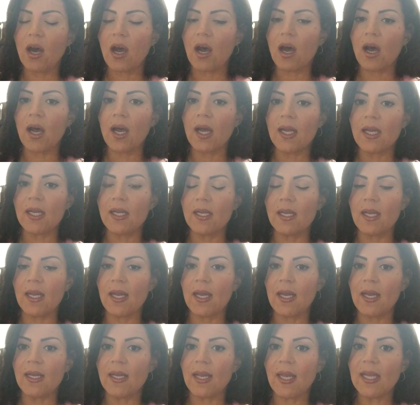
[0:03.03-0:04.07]
on
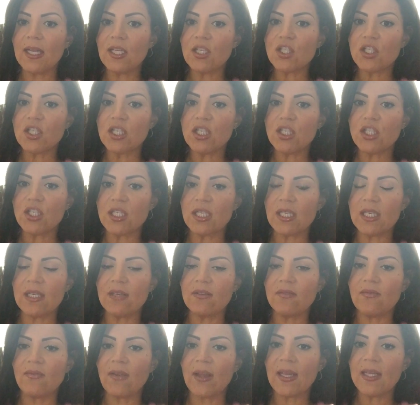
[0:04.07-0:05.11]
an
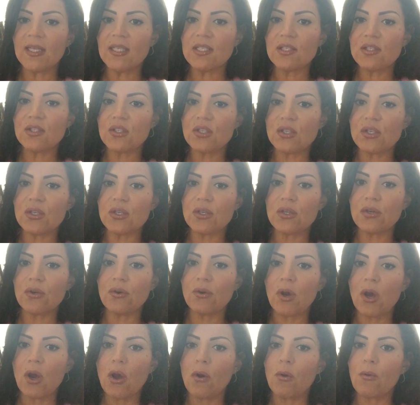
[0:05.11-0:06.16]
HCG Phase
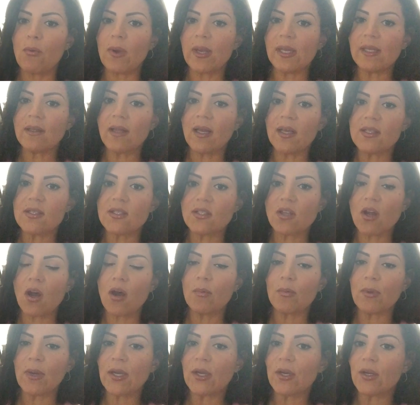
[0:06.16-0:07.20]
2 weight loss
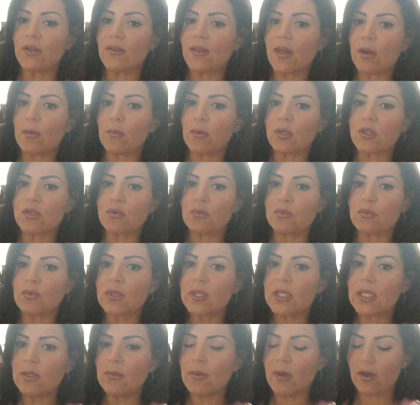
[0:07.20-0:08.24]
stall breaker that worked
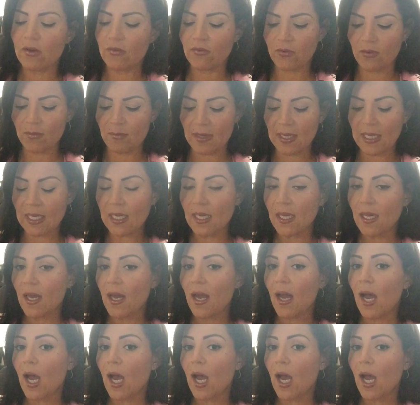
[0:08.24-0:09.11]
really well for me.